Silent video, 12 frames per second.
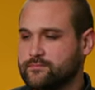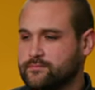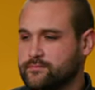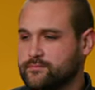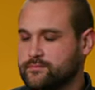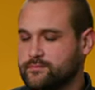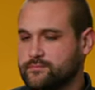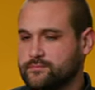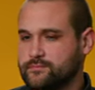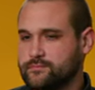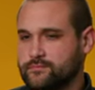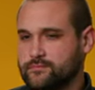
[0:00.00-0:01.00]

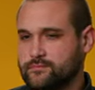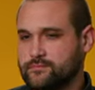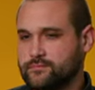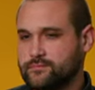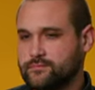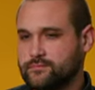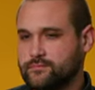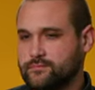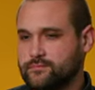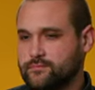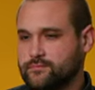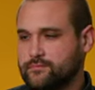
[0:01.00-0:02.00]

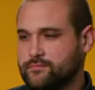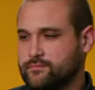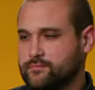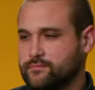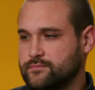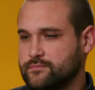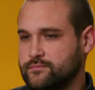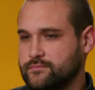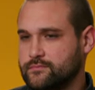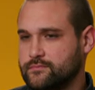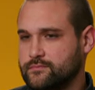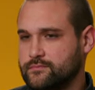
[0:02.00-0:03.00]

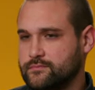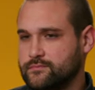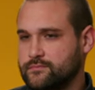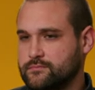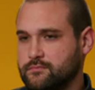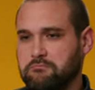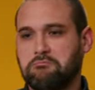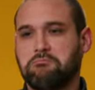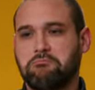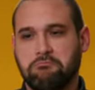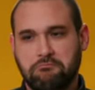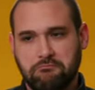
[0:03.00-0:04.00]

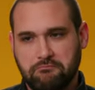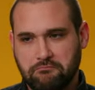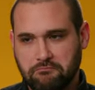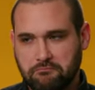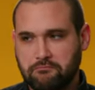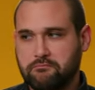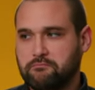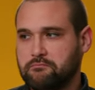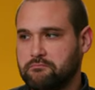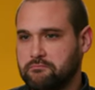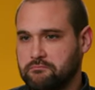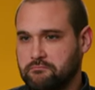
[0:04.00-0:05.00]

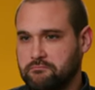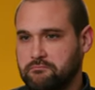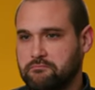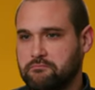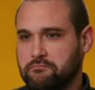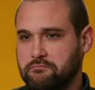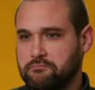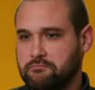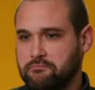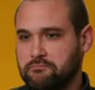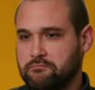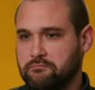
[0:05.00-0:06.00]

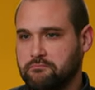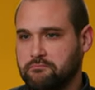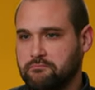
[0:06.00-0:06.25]
Nobody speaks.